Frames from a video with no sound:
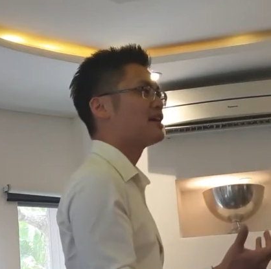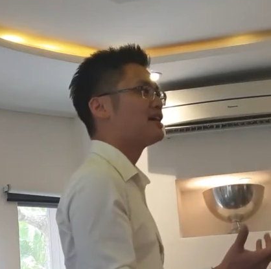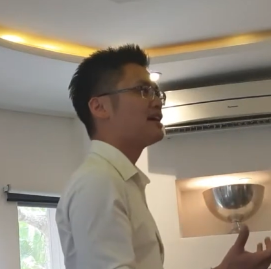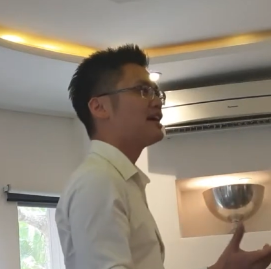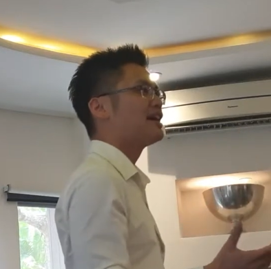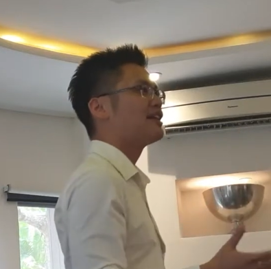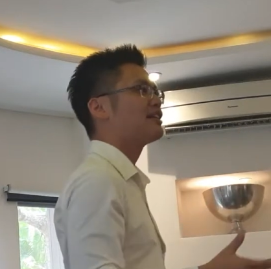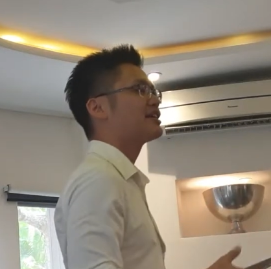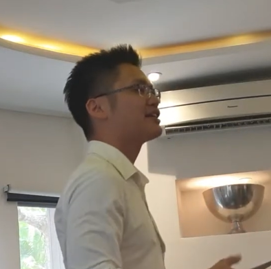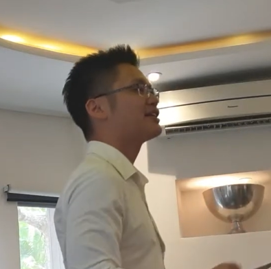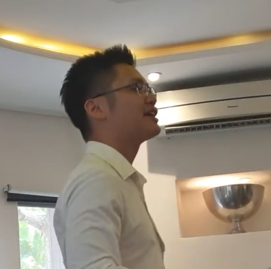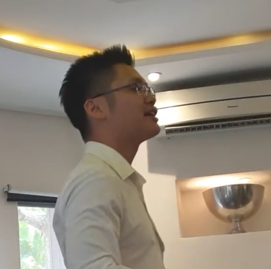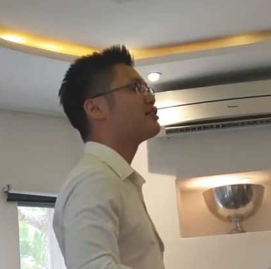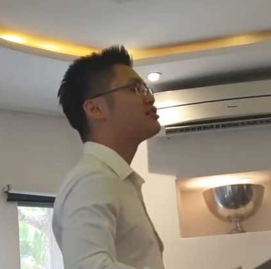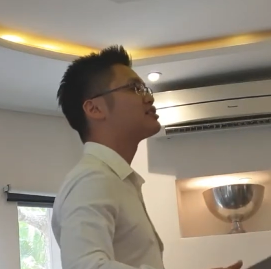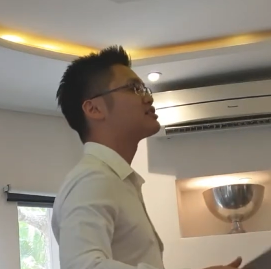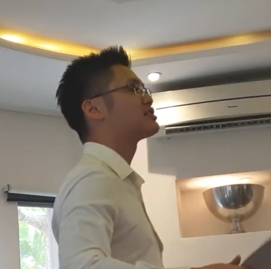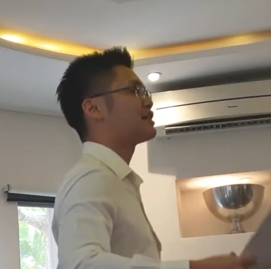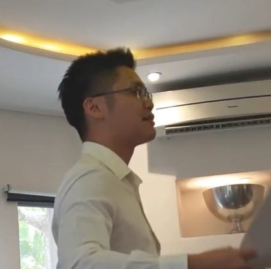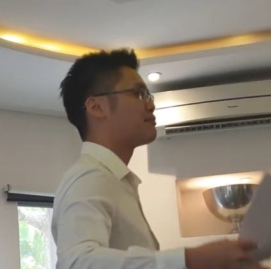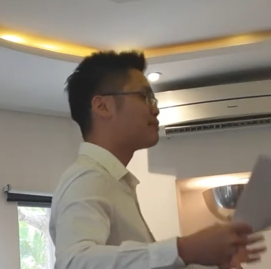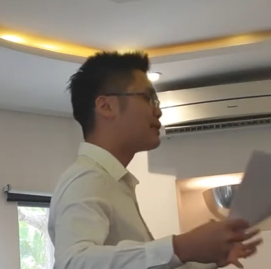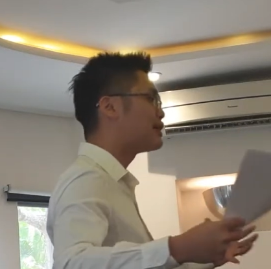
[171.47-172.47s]
And you can tell us,
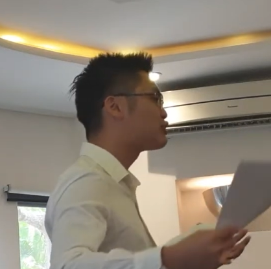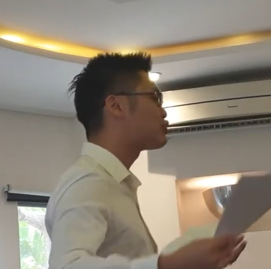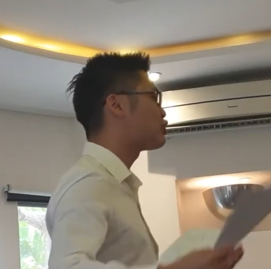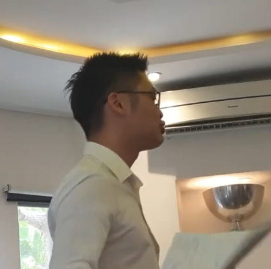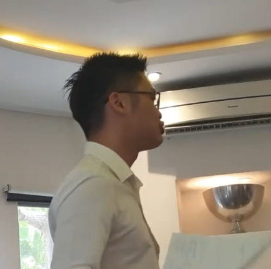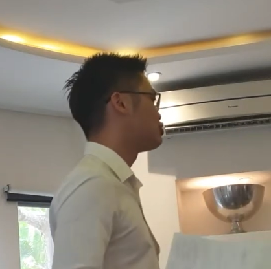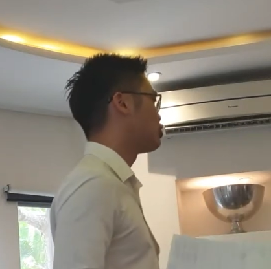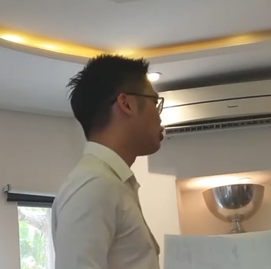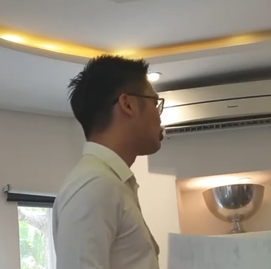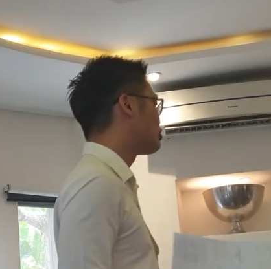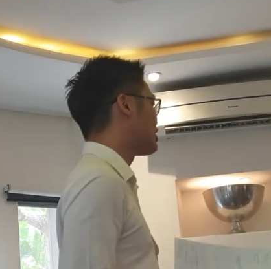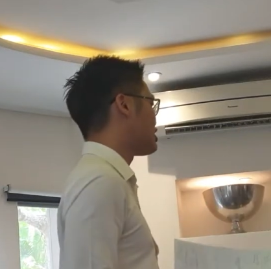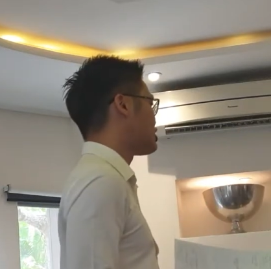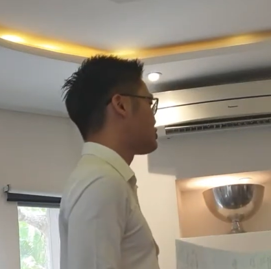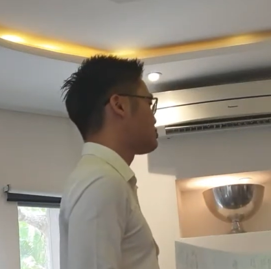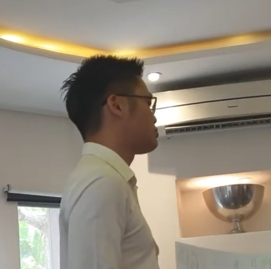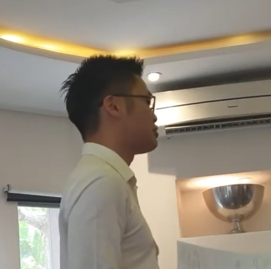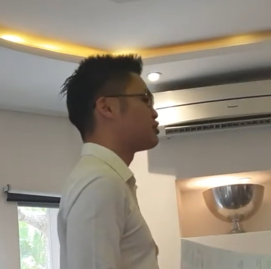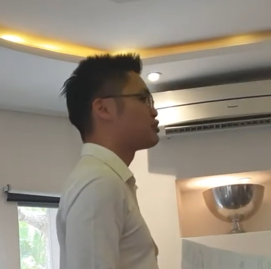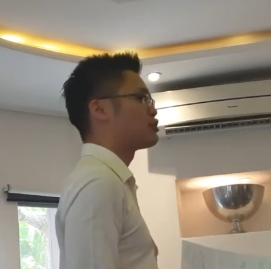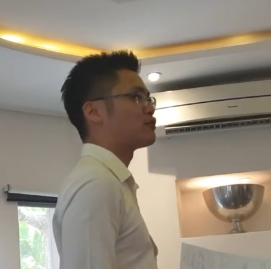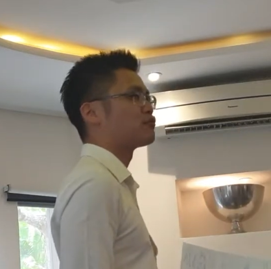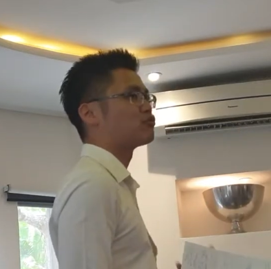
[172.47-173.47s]
like, based on your own
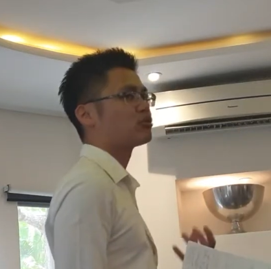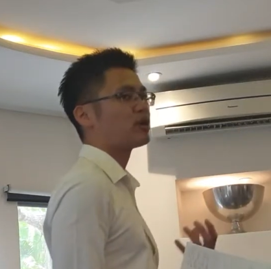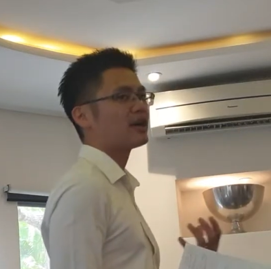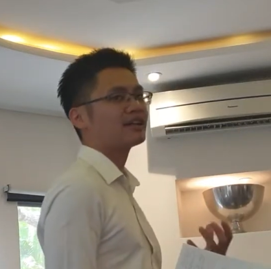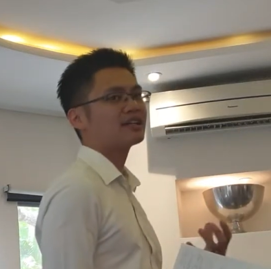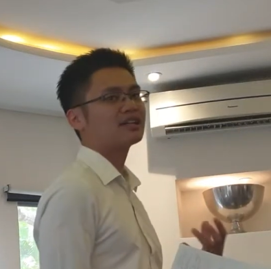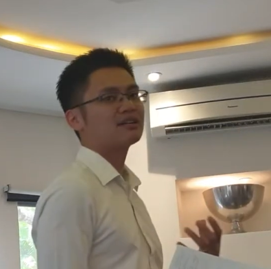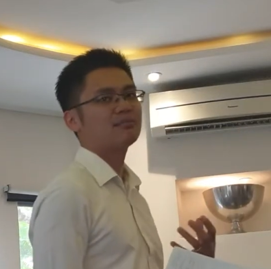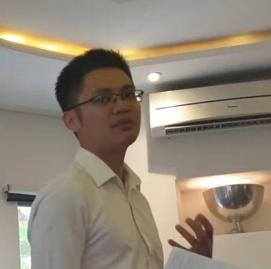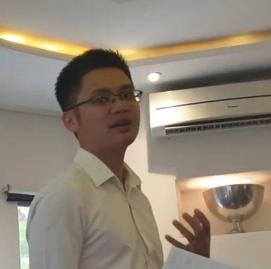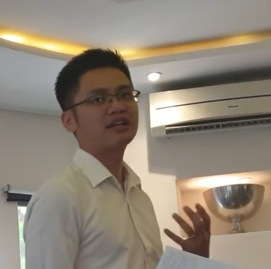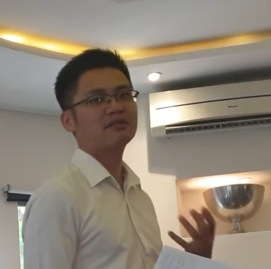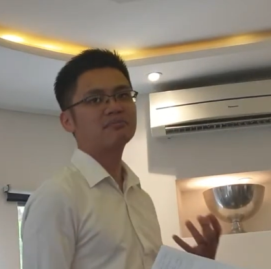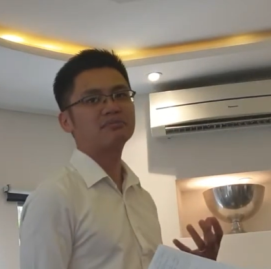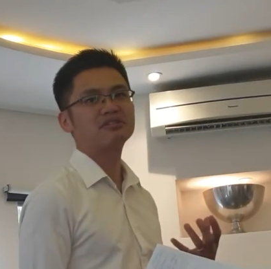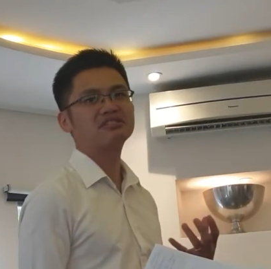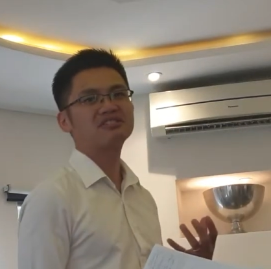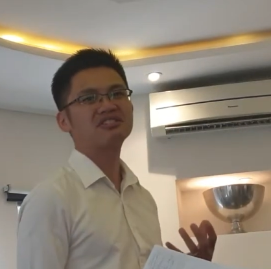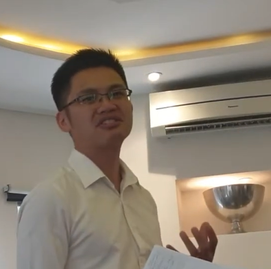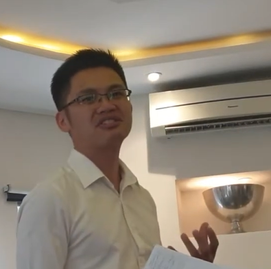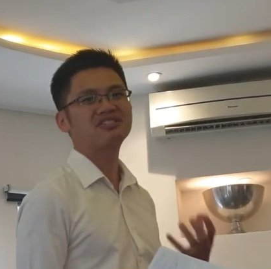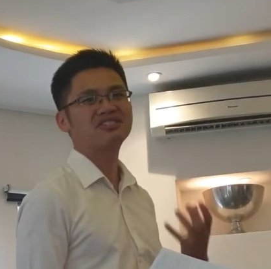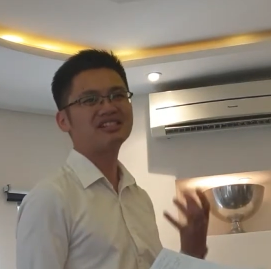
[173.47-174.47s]
experience of running a batik
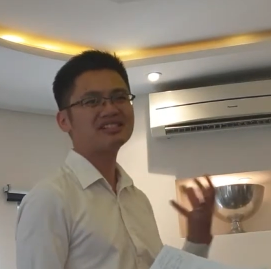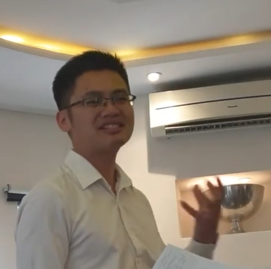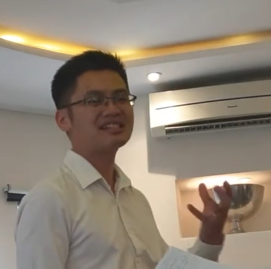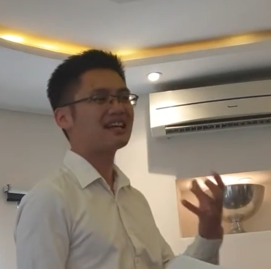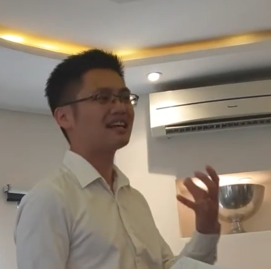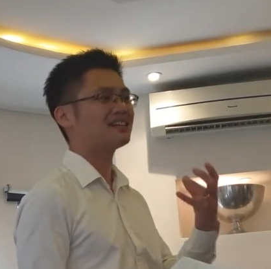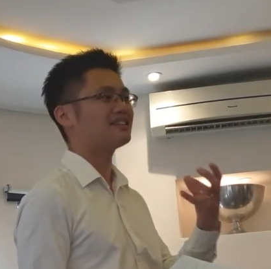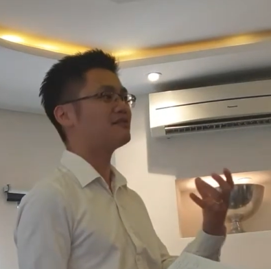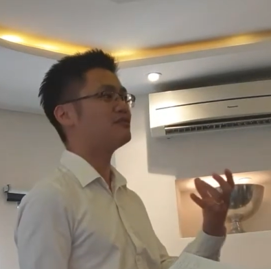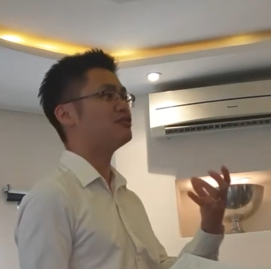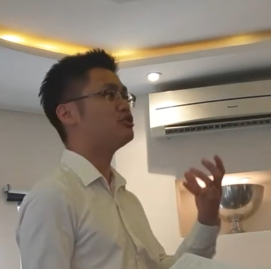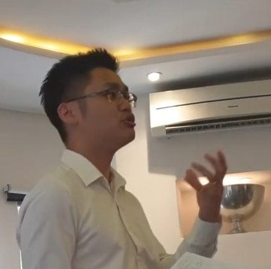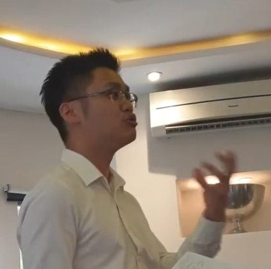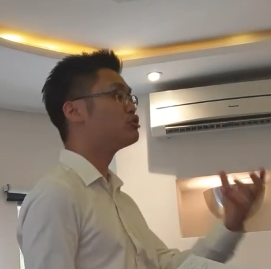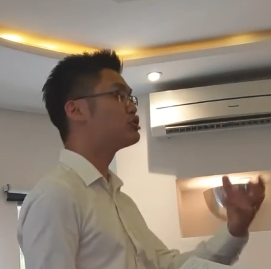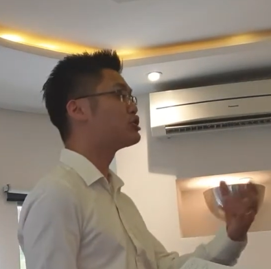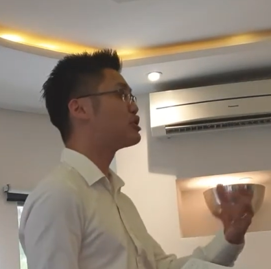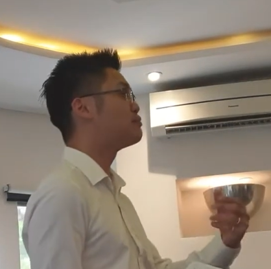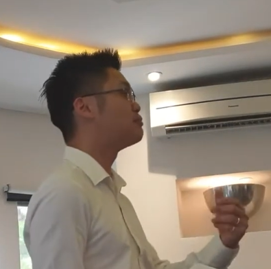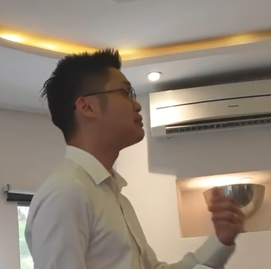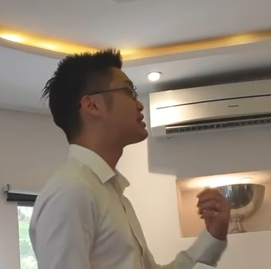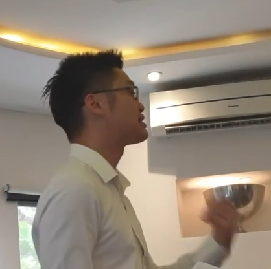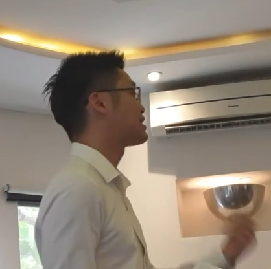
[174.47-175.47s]
business, these are the
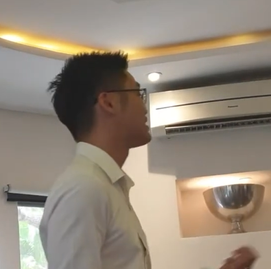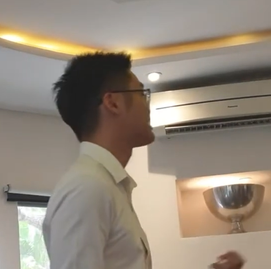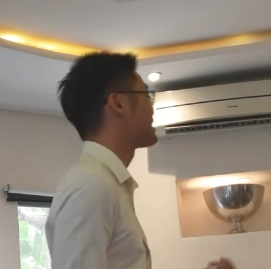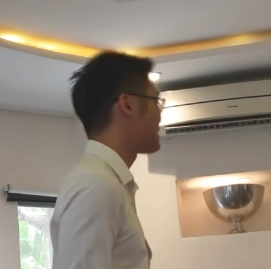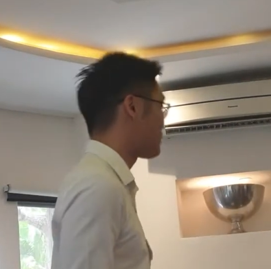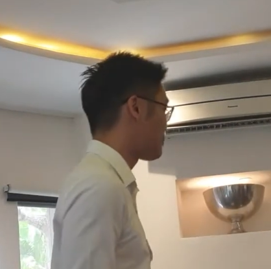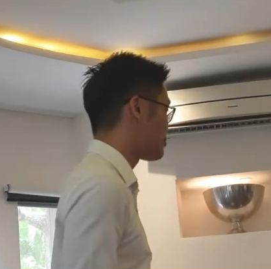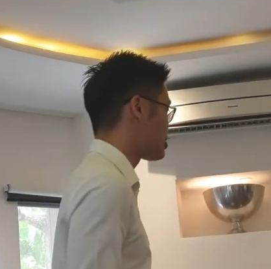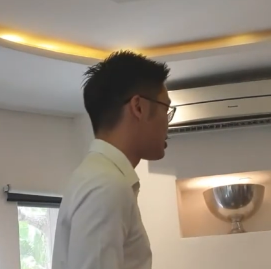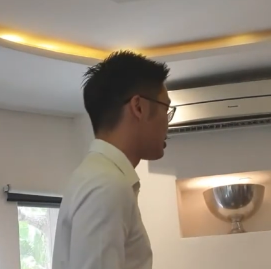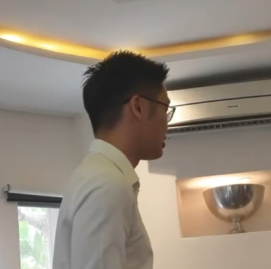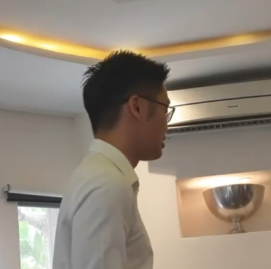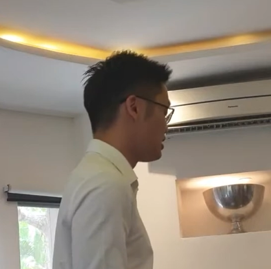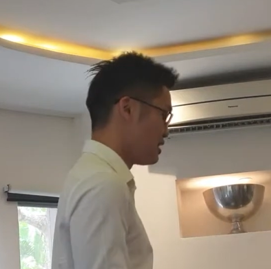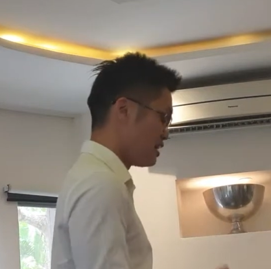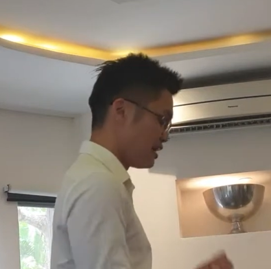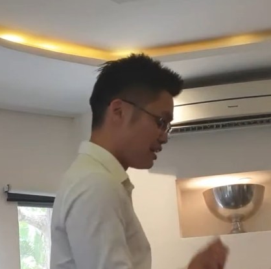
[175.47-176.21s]
usual misconceptions.